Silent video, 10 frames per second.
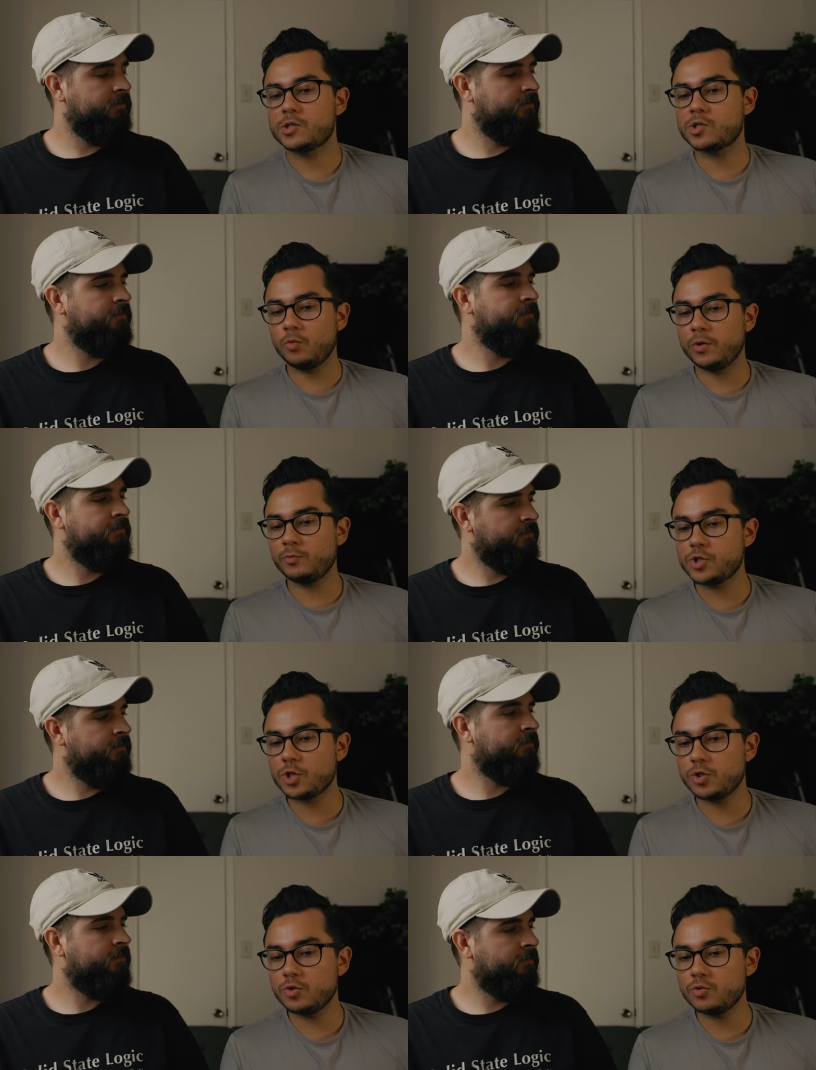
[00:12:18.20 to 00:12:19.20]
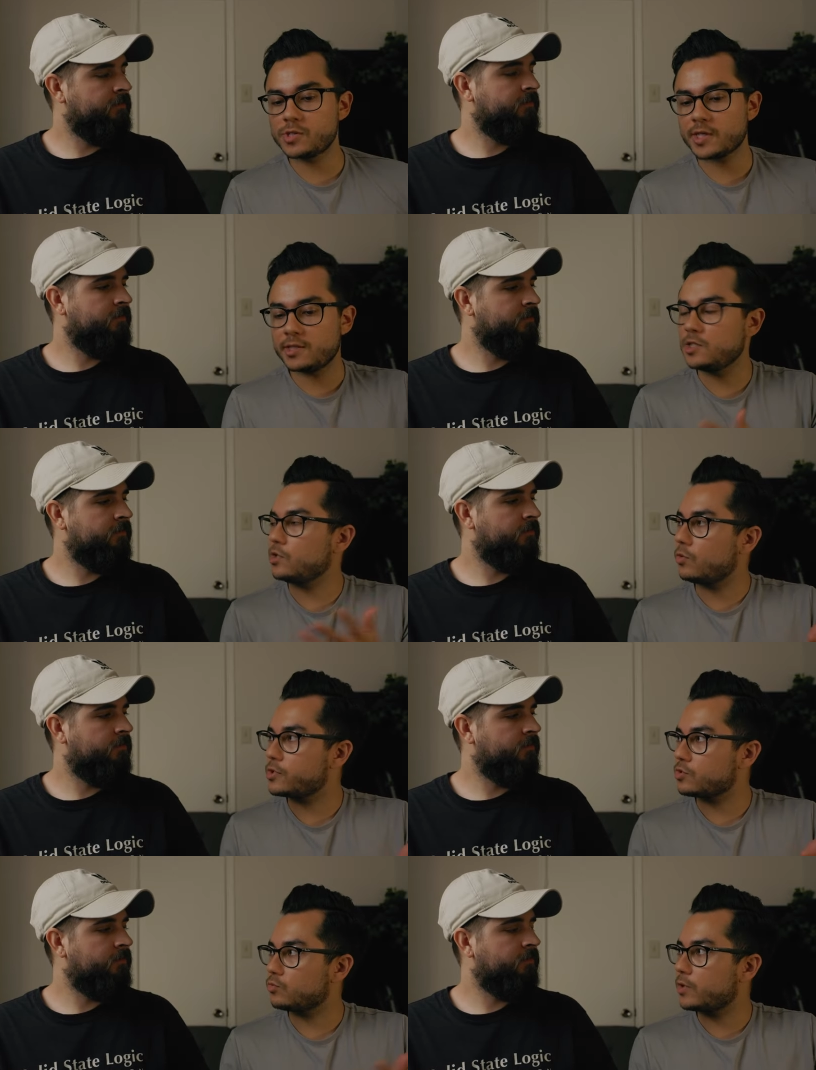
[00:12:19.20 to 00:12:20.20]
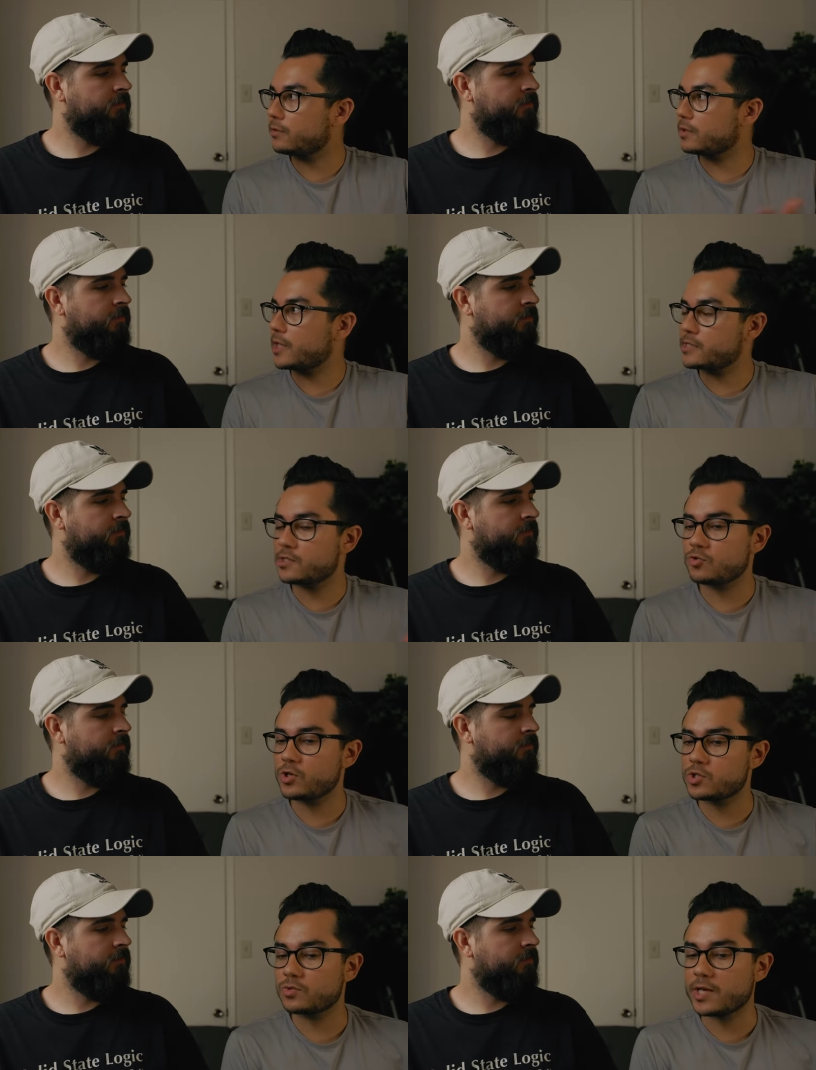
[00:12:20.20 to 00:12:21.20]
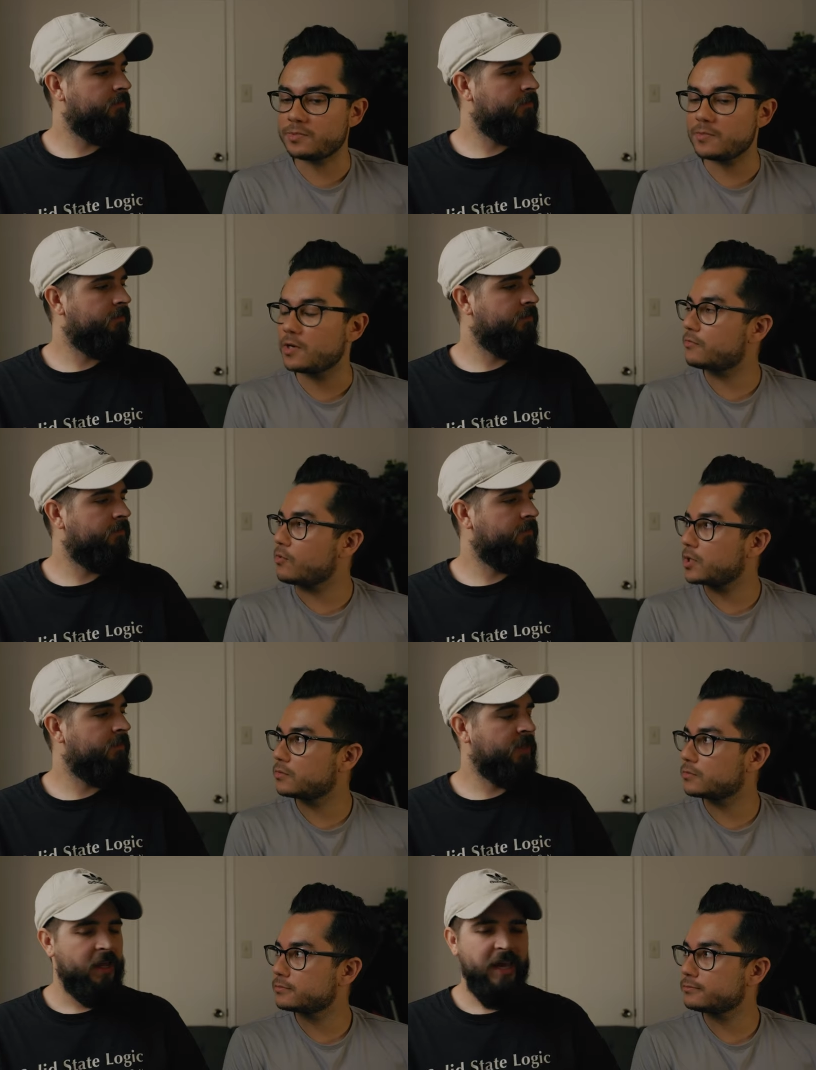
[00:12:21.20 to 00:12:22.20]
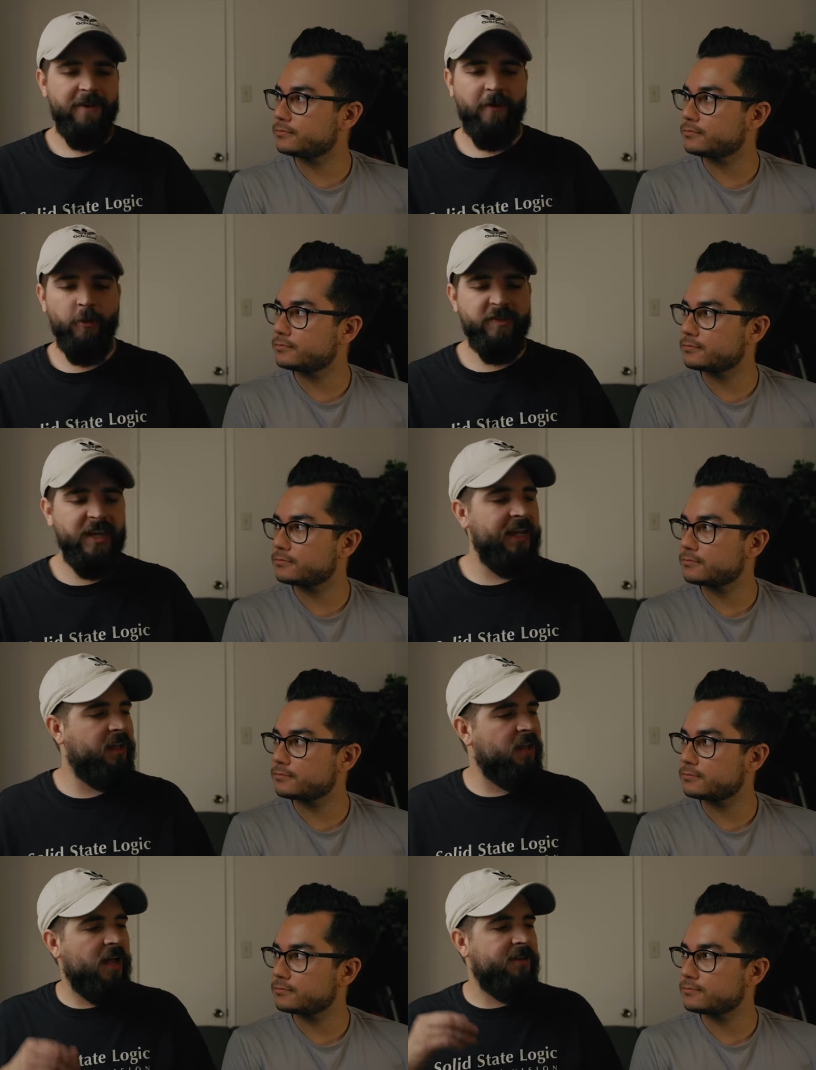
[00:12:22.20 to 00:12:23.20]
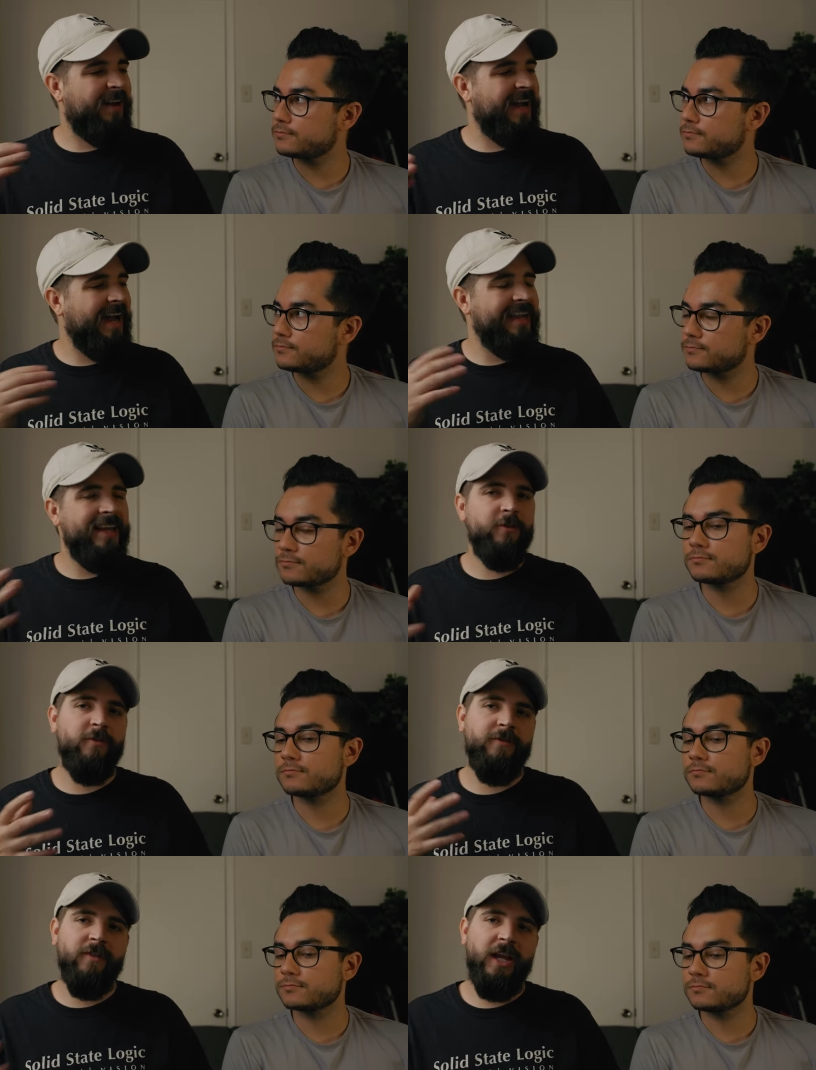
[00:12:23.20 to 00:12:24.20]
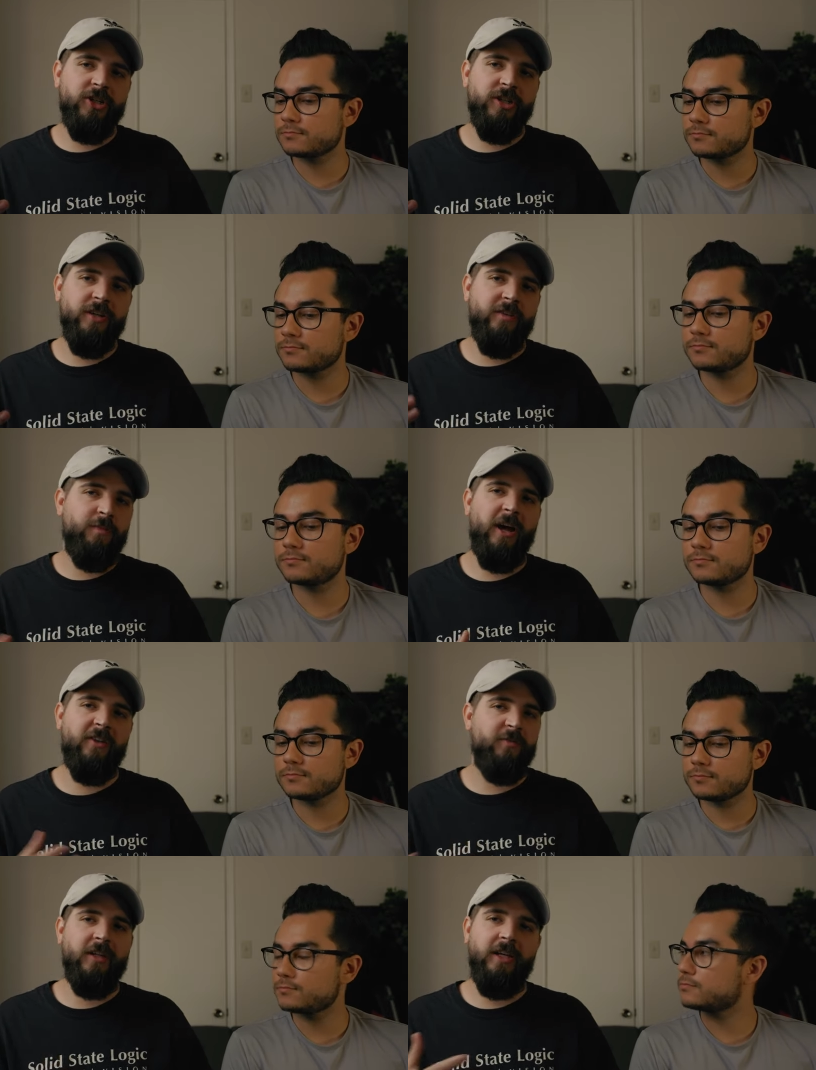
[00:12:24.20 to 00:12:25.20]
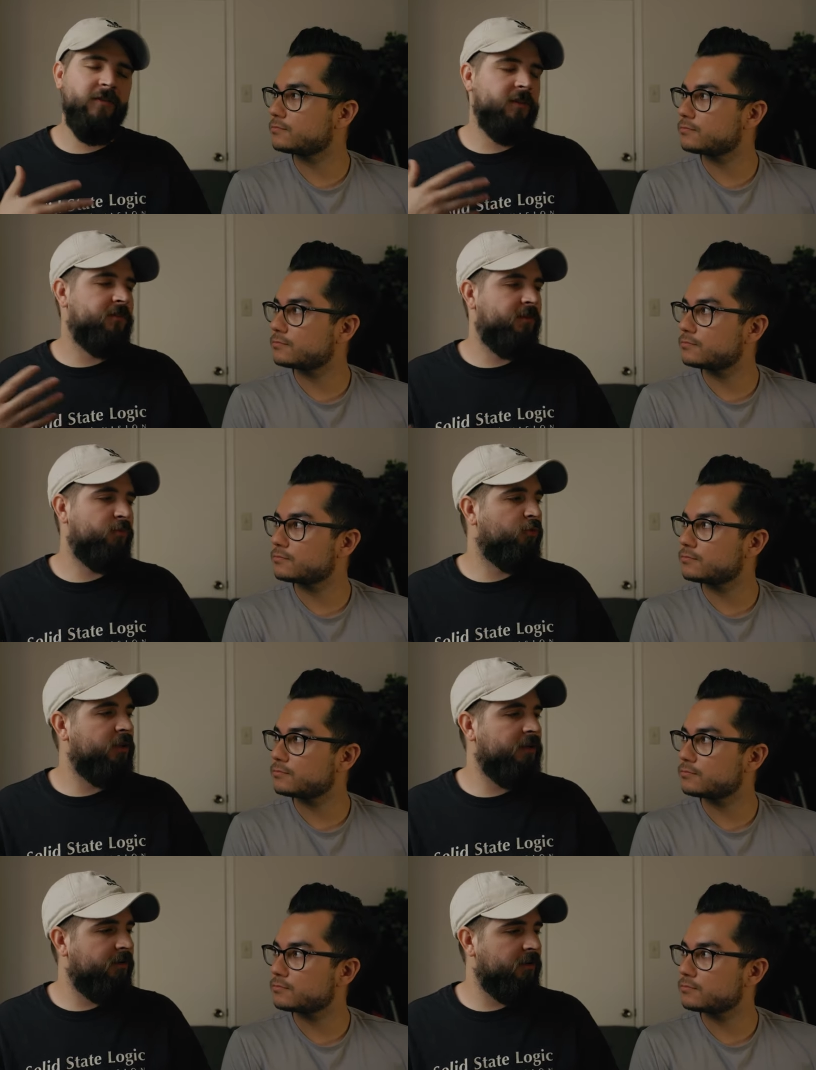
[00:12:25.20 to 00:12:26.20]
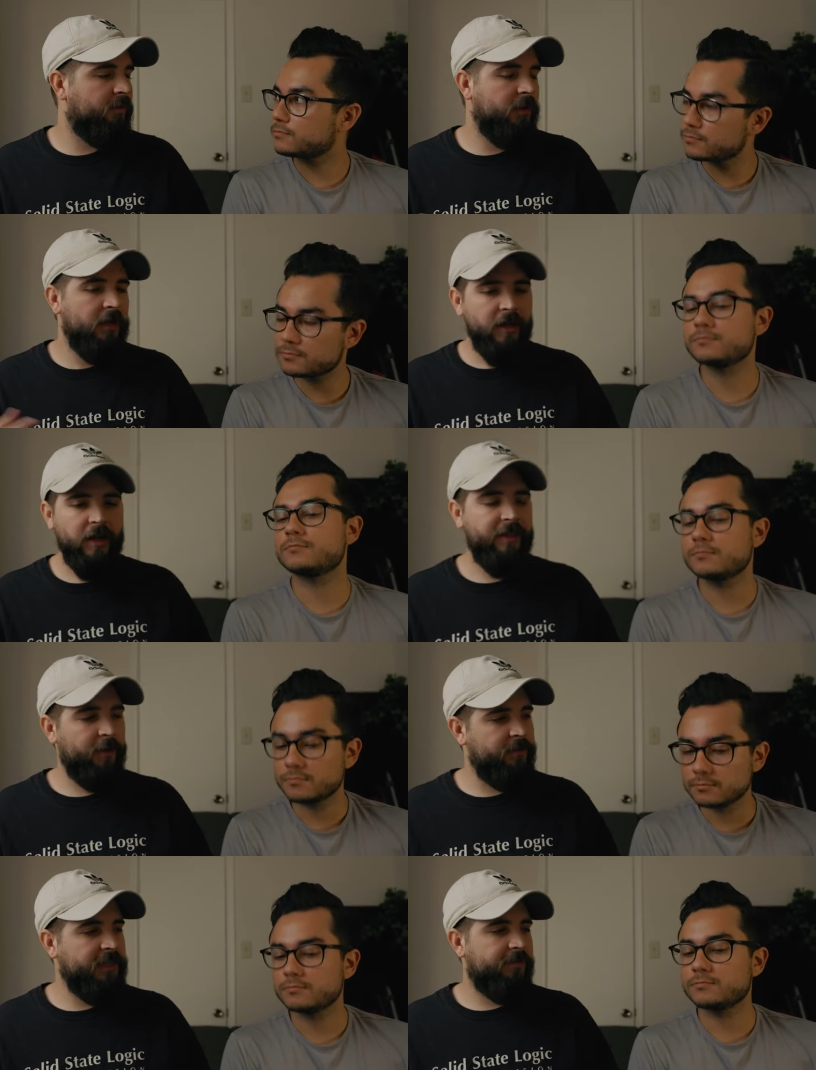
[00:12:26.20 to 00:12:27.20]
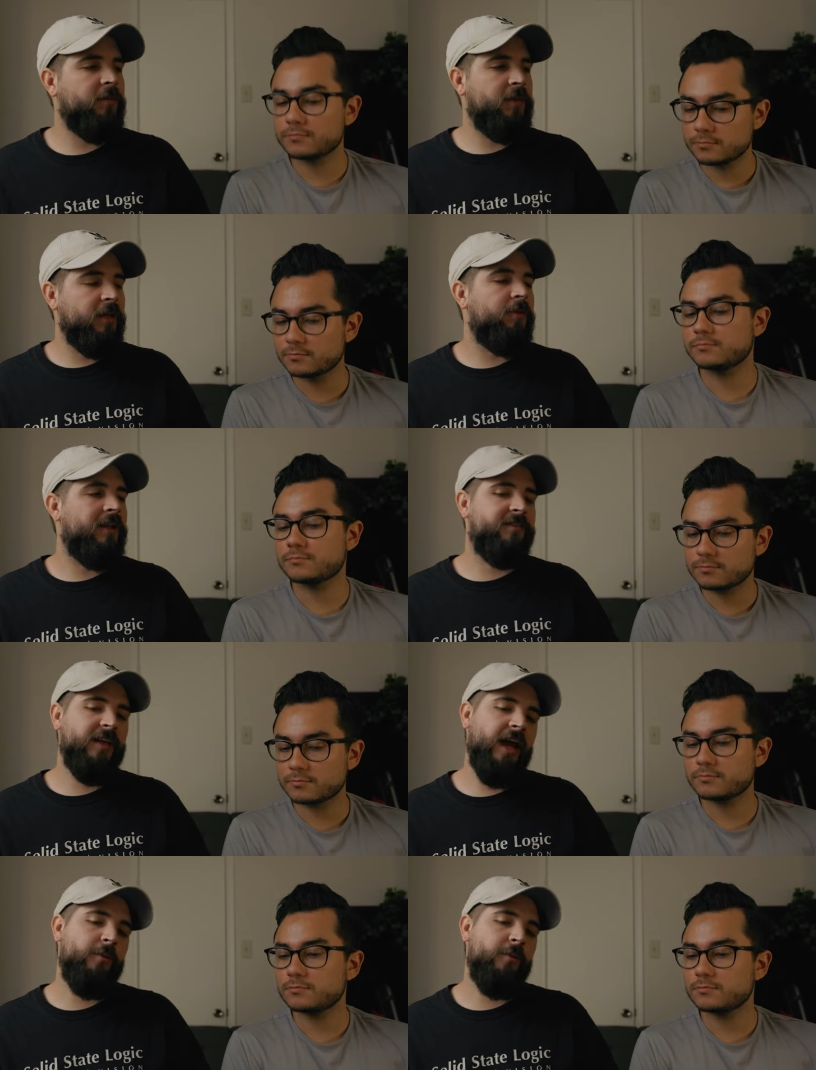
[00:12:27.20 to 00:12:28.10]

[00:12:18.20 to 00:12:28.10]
Speaker 1: So when would you use a denoiser? What kind of situation would that be better for?
Speaker 2: If I was getting a lot of high-end reflections, possibly even some reverb, uh, that would definitely be a place that I